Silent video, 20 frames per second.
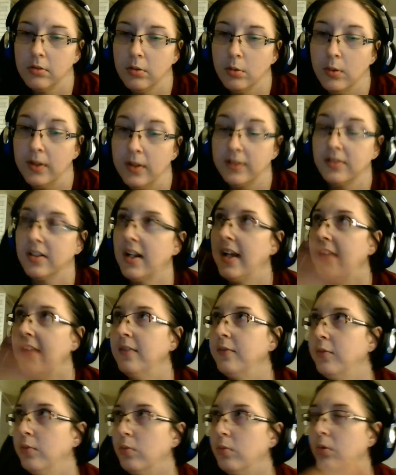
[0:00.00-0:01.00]
Like I said, I have
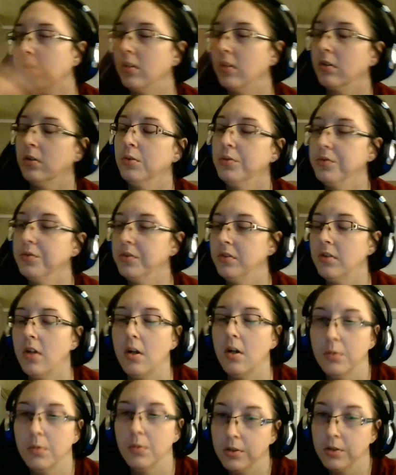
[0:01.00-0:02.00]
work goals and
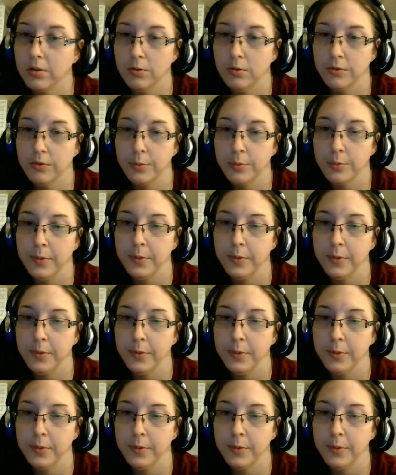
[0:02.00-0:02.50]
not work goals.